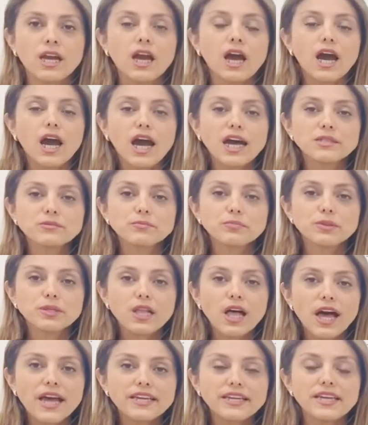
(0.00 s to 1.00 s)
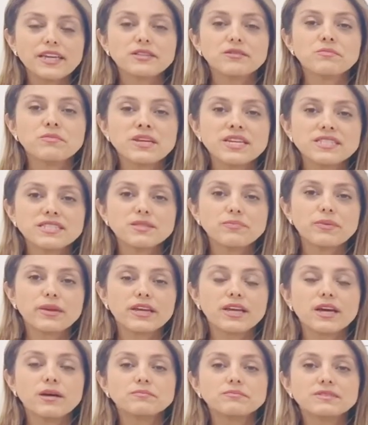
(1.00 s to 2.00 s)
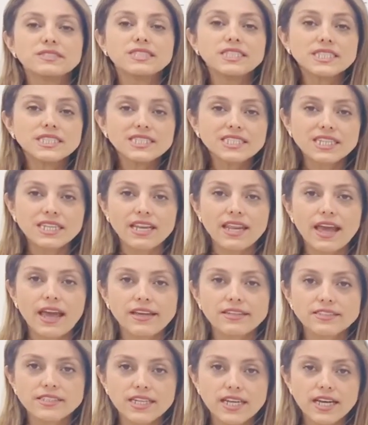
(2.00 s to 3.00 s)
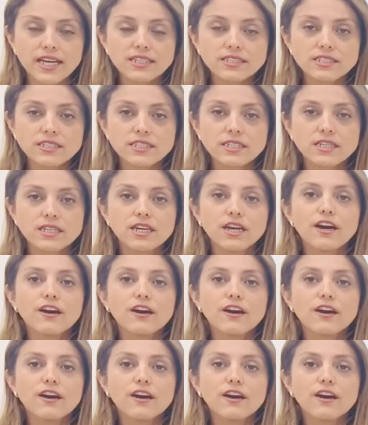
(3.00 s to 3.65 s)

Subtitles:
Unplug, it means become disconnected